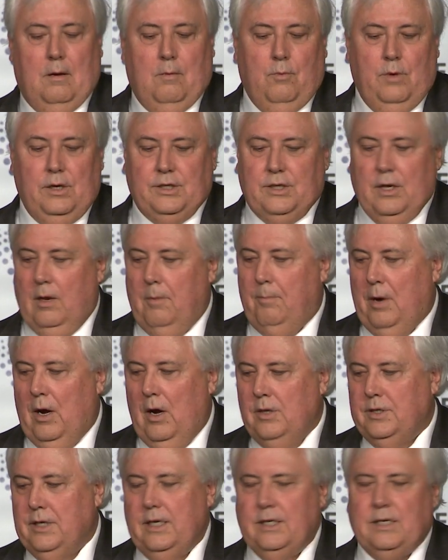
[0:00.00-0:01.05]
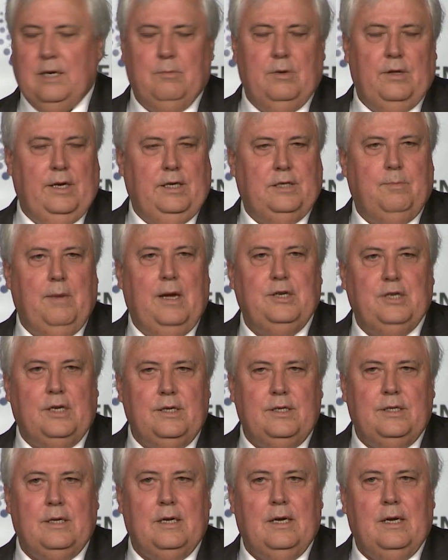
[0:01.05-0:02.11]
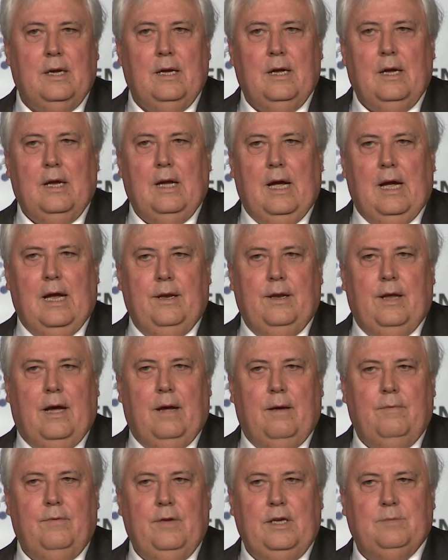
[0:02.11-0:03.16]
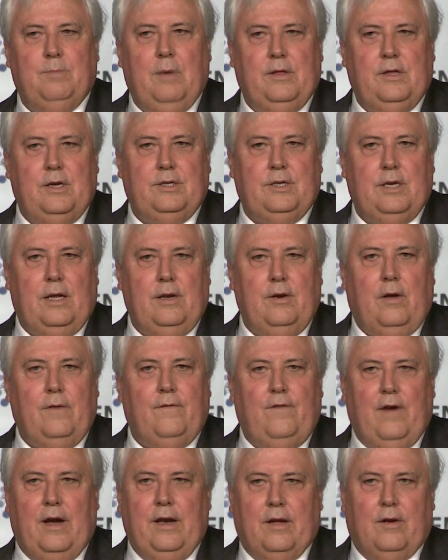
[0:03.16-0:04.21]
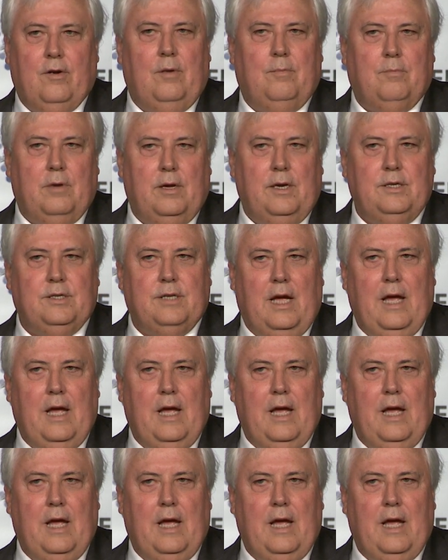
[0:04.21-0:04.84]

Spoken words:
we're still opposing some of these measures, and these measures are not fait accomplis.